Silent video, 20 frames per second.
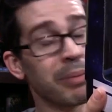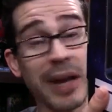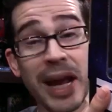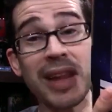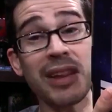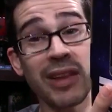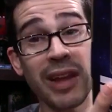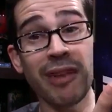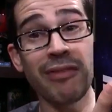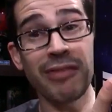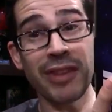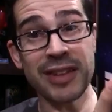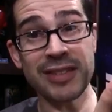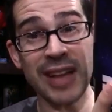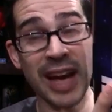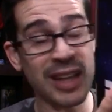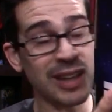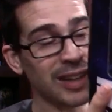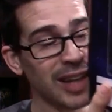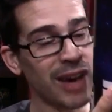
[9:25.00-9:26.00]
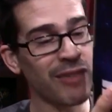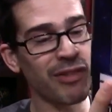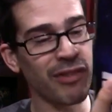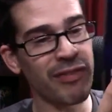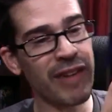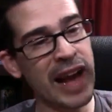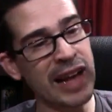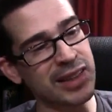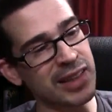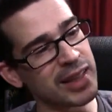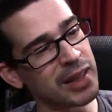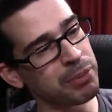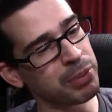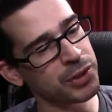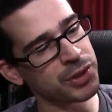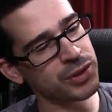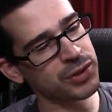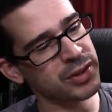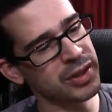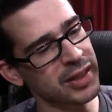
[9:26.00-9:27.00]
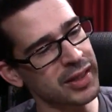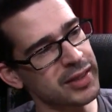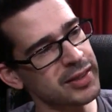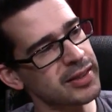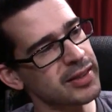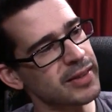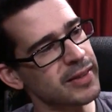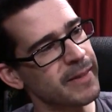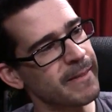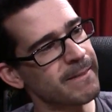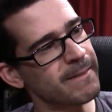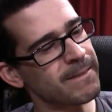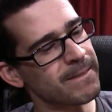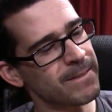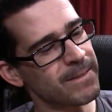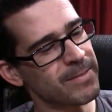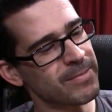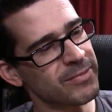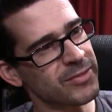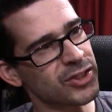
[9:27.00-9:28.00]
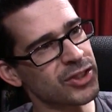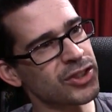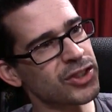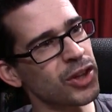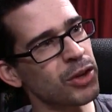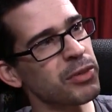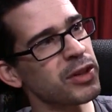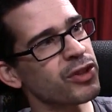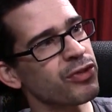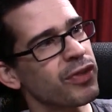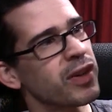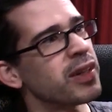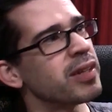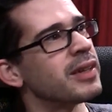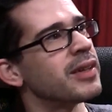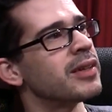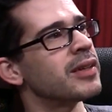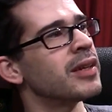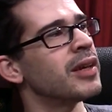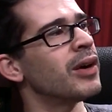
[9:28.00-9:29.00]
but I love this. I love the fact that they produced this so much fun.